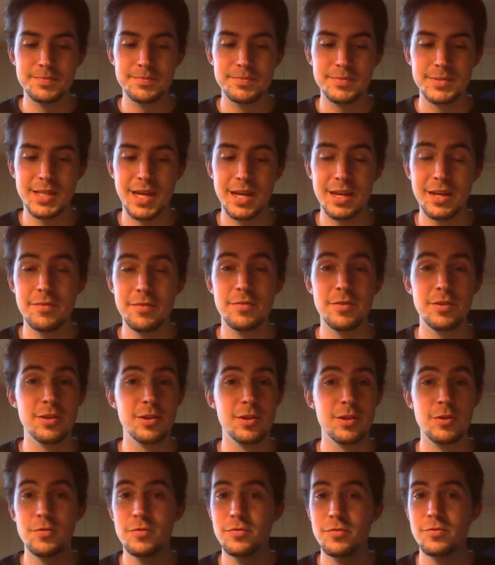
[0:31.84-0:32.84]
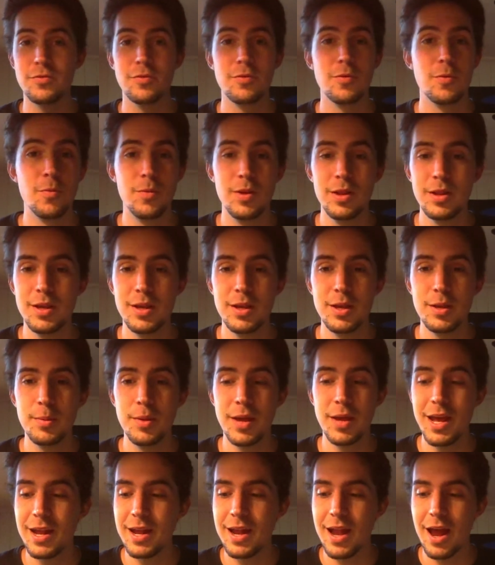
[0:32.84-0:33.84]
Denis Villeneuve really
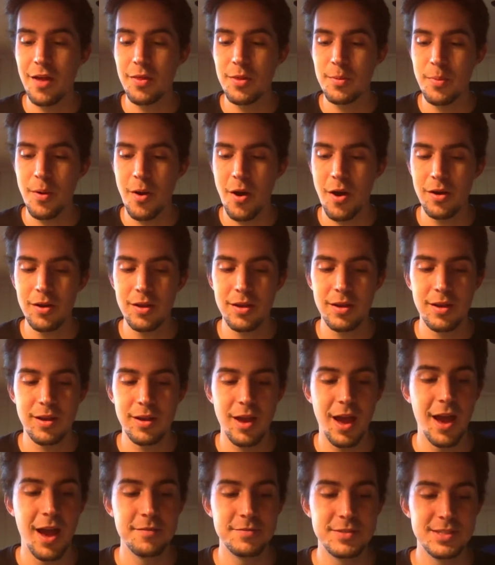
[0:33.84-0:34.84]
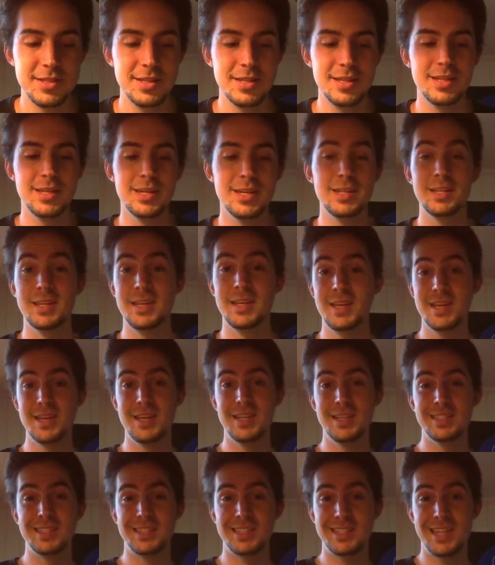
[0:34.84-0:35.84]
hit it out of the park. I've seen it
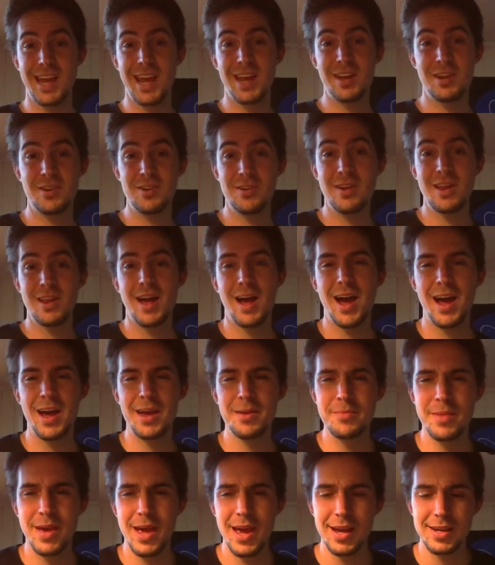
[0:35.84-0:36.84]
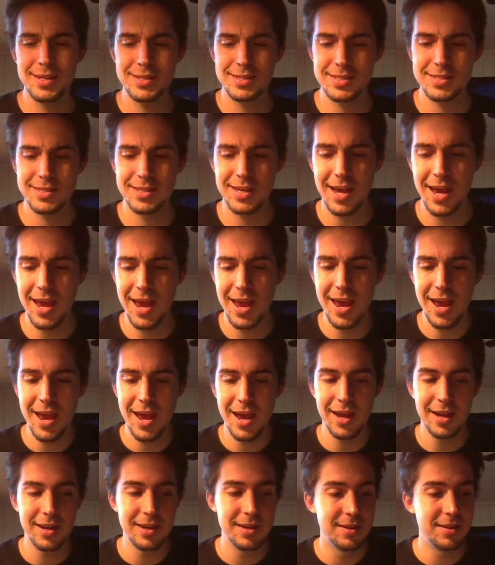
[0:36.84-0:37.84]
in standard, IMAX,
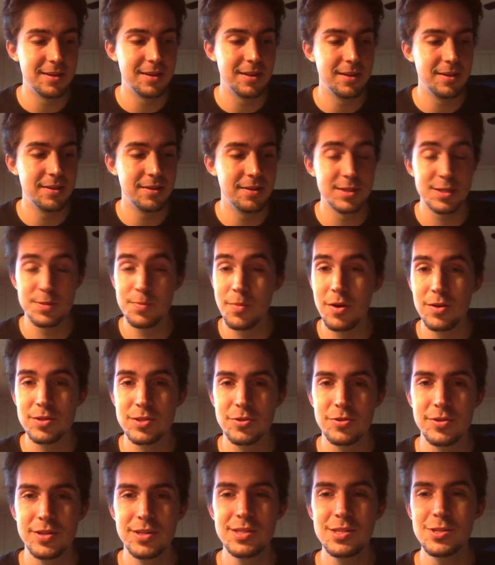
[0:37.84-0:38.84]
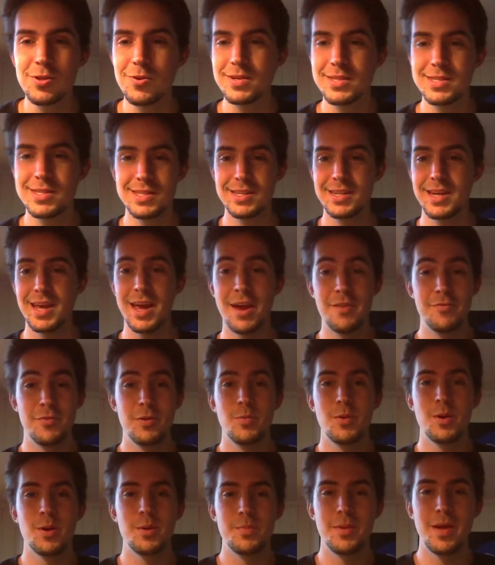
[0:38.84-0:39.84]
and the small screen, so I've seen it
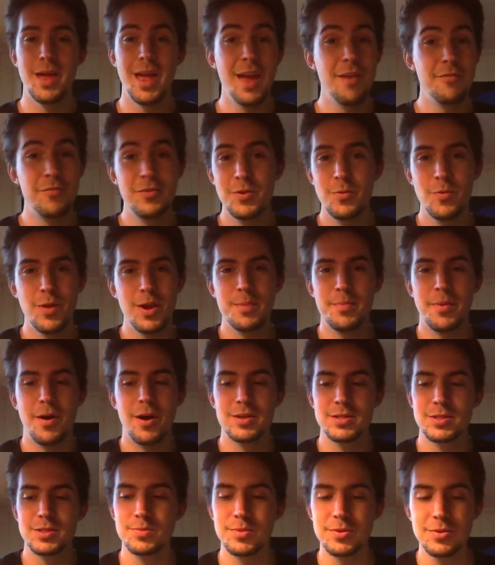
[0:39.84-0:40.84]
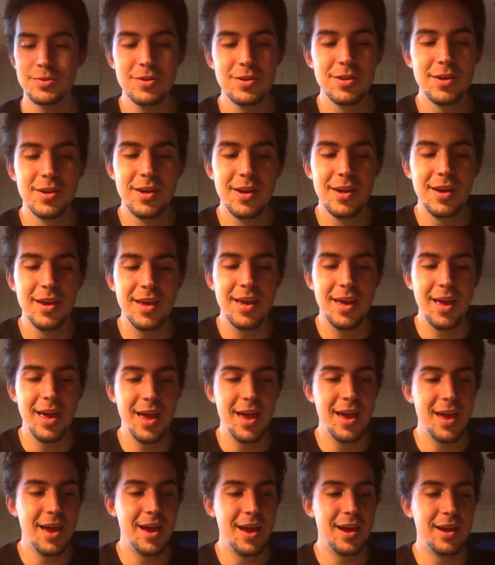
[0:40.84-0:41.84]
every way possible,
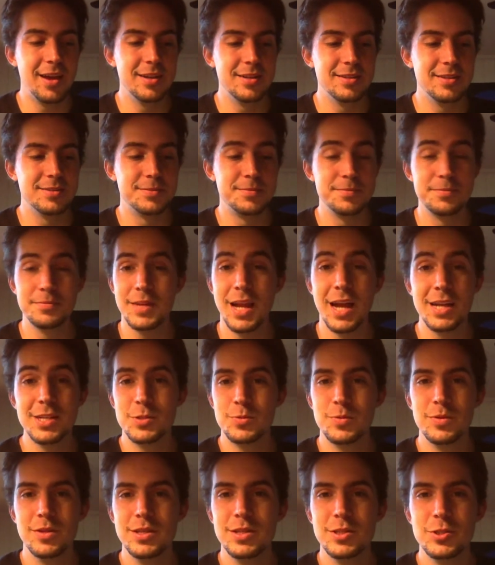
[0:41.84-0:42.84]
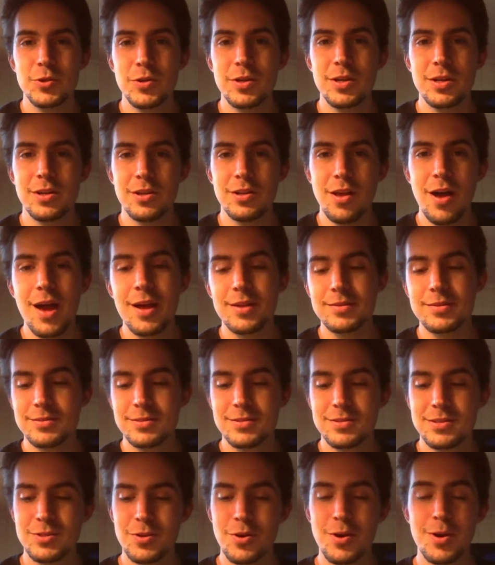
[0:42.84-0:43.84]
and I just really enjoyed it a lot.
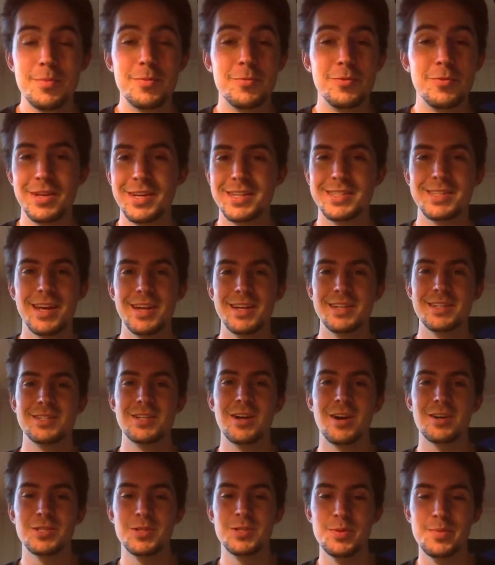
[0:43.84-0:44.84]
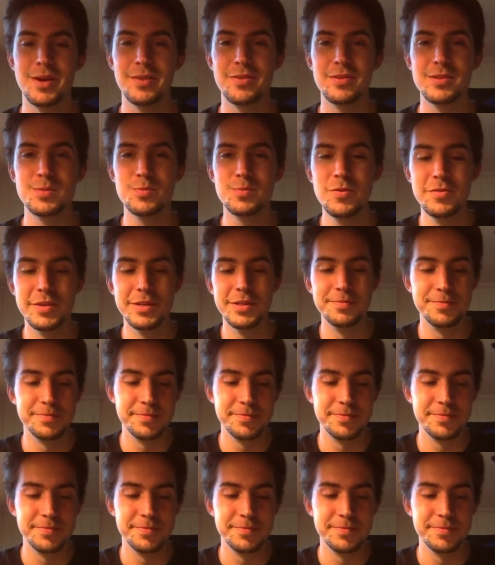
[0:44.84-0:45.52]
So I'm really excited to talk to you about this movie.